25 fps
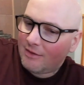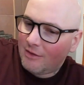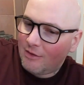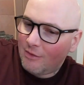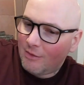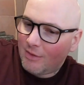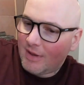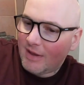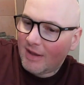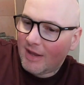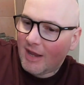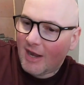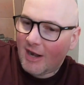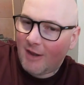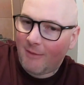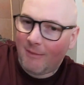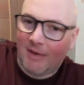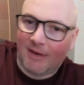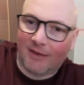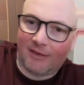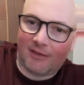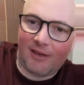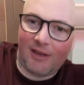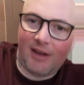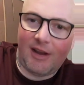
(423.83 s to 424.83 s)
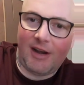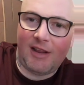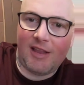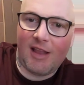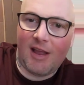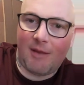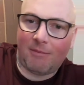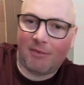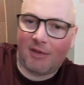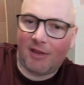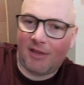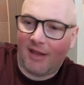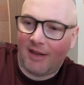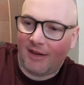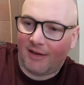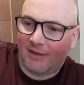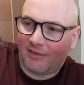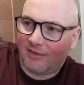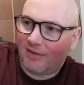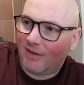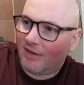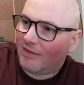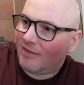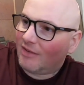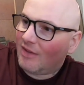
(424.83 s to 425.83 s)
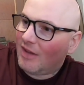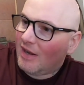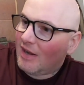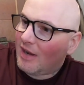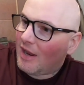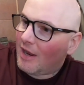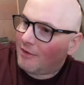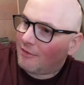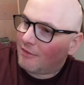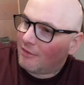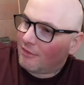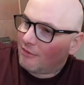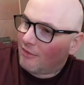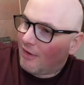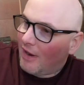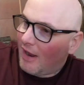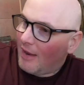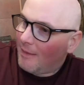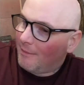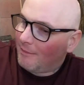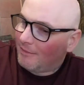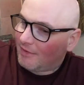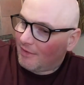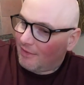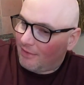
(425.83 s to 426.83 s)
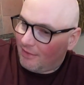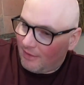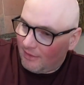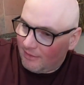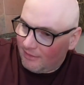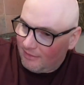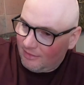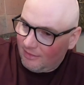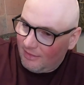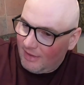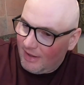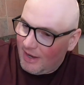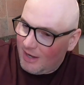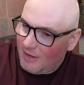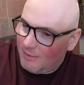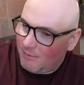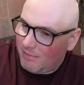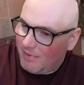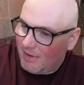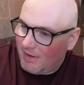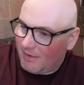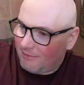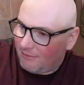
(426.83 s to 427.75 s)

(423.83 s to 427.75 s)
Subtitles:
You can get them insulated up to like 1,600 grams of Thinsulate.